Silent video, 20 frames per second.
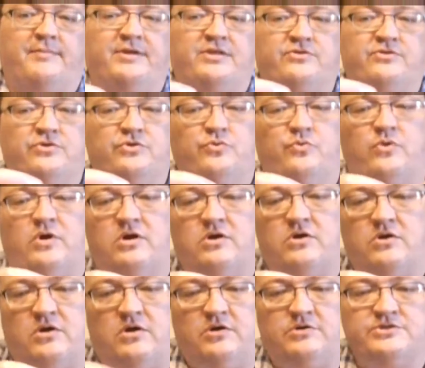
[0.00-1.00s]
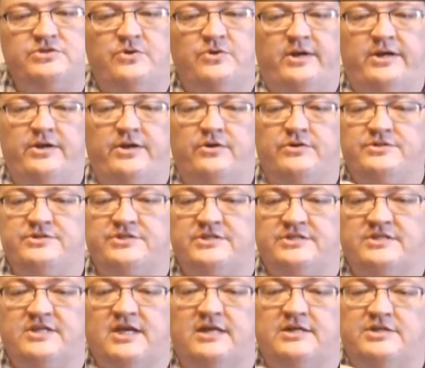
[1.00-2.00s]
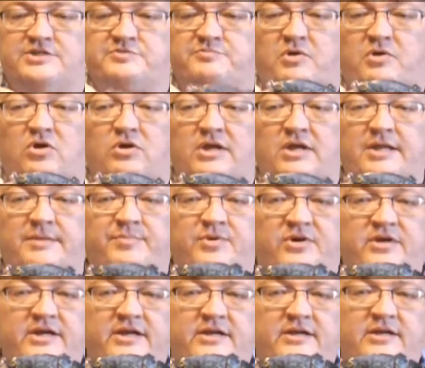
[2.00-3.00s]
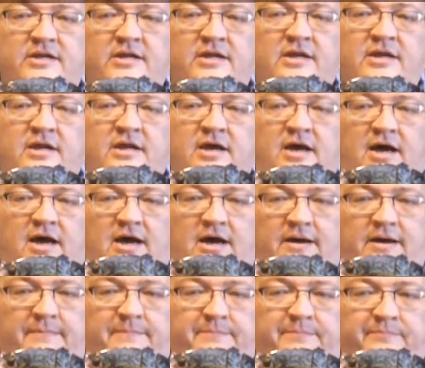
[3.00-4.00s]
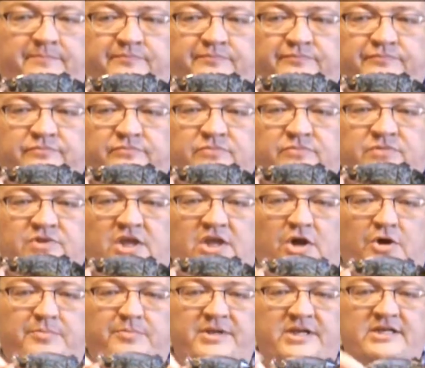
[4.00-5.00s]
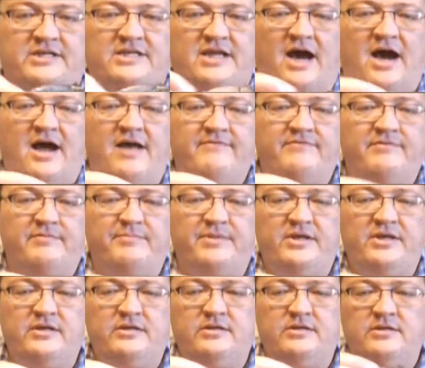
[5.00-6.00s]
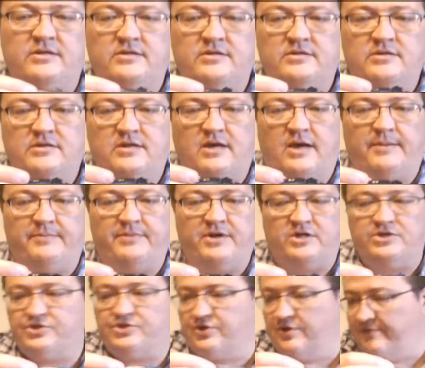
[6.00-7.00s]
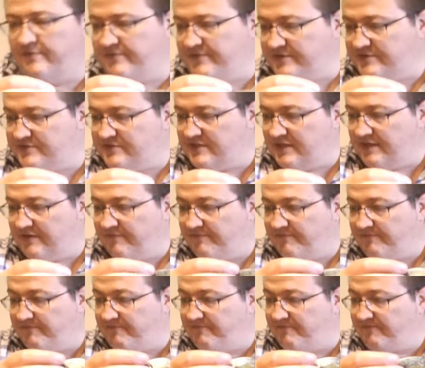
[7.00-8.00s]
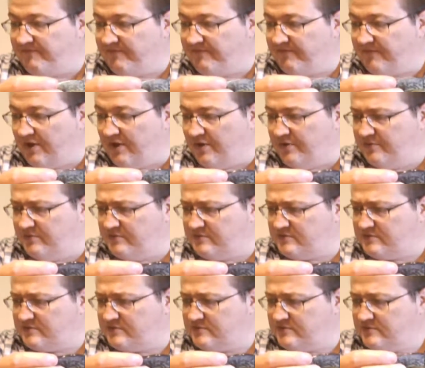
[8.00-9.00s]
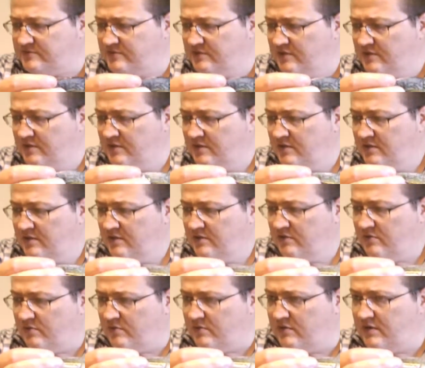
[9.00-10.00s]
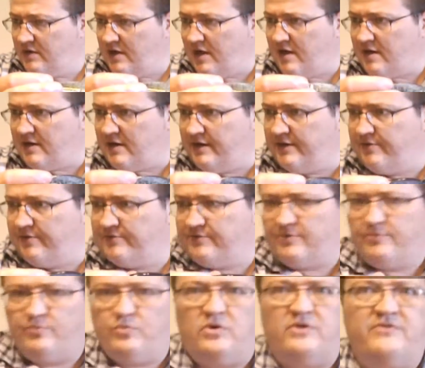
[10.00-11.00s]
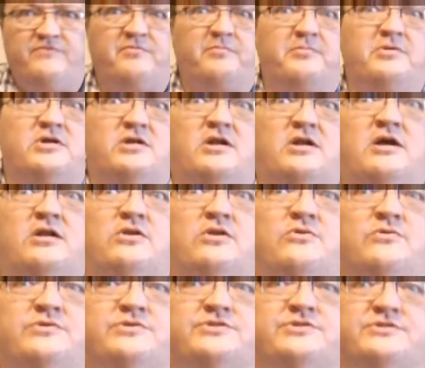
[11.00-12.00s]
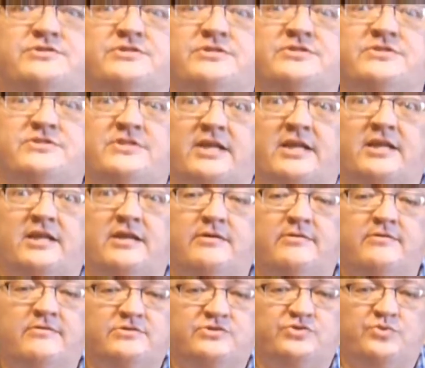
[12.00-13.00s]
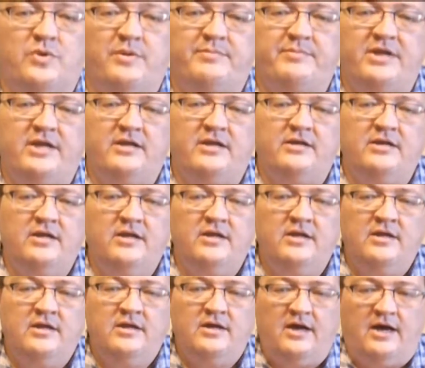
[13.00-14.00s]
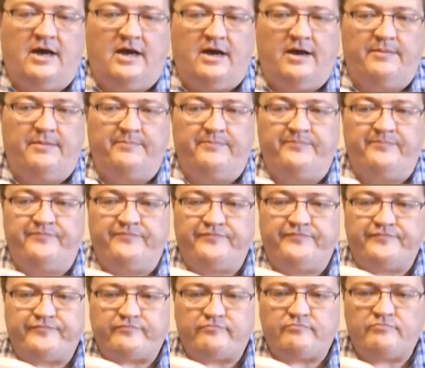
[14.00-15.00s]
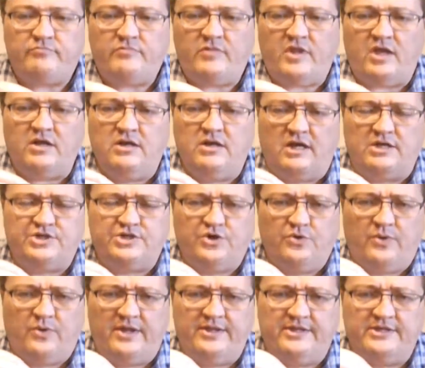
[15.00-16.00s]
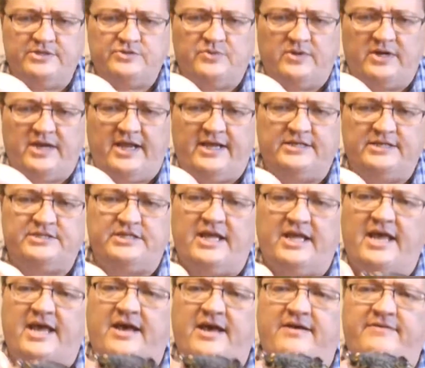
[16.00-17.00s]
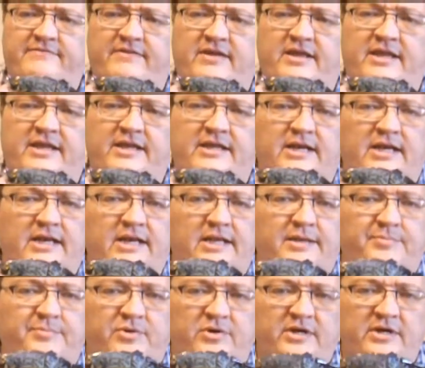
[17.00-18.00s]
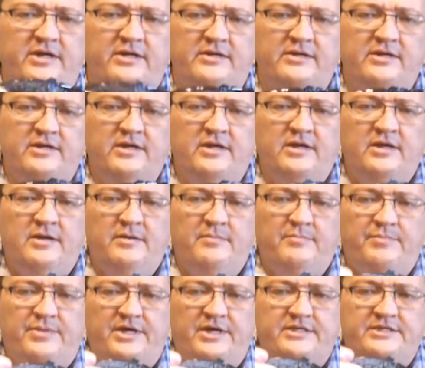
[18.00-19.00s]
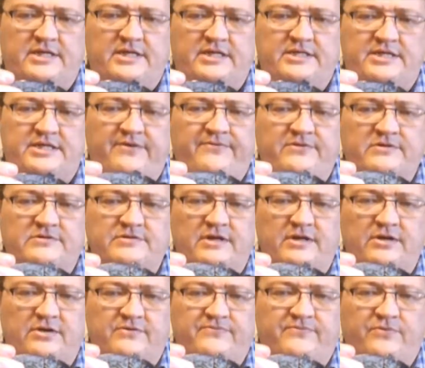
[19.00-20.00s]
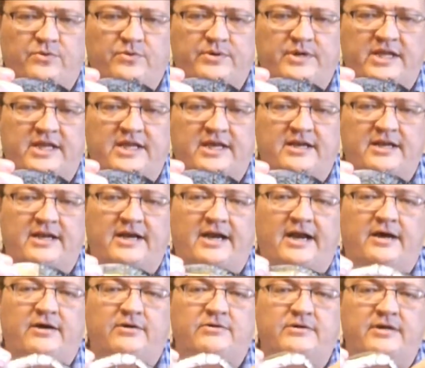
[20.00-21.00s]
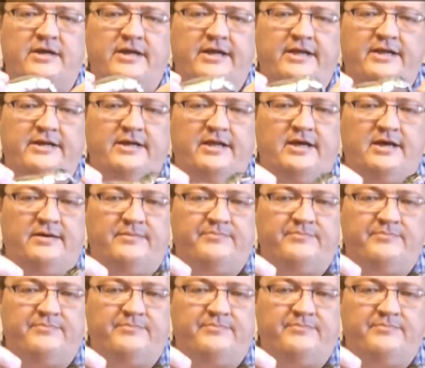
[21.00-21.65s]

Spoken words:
are the metal joints. Now, when I first unboxed this, I was talking about the lip on it. I wasn't sure if this helped it to dive deeper, if maybe this was a floating lure. I've done a little research since then and found out it is not a floating lure. That lip is used to deflect off a cover, which can be very useful for these